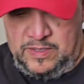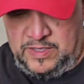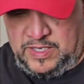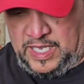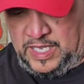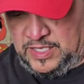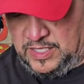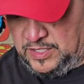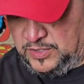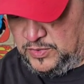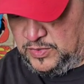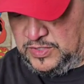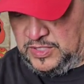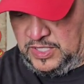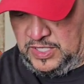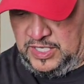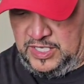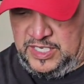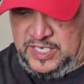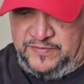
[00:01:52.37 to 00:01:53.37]
Yeah, this was a
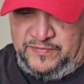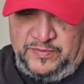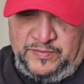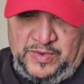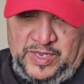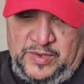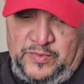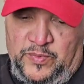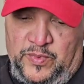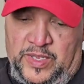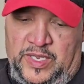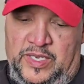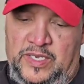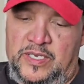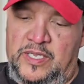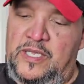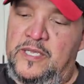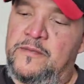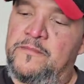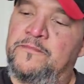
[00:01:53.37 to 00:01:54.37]
giveaway
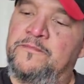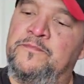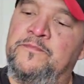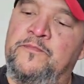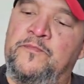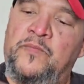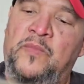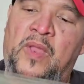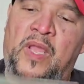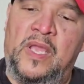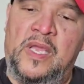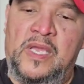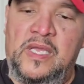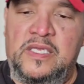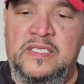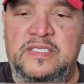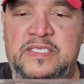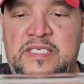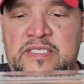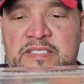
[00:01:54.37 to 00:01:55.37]
win.
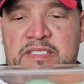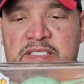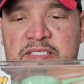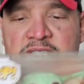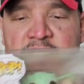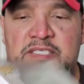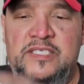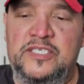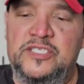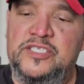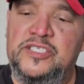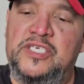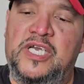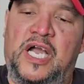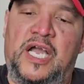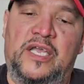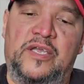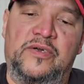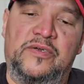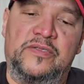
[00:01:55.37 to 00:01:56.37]
This is the
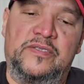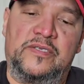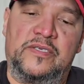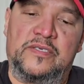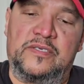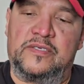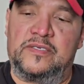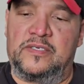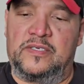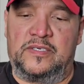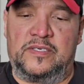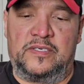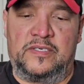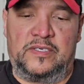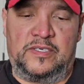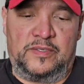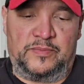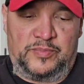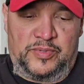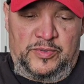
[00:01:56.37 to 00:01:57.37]
child.
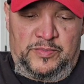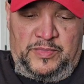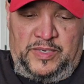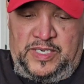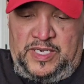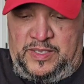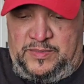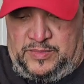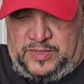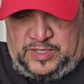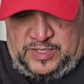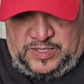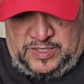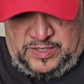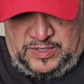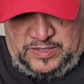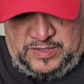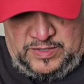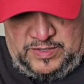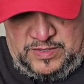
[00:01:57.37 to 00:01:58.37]
I put my name on
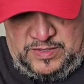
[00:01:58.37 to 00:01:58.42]
there.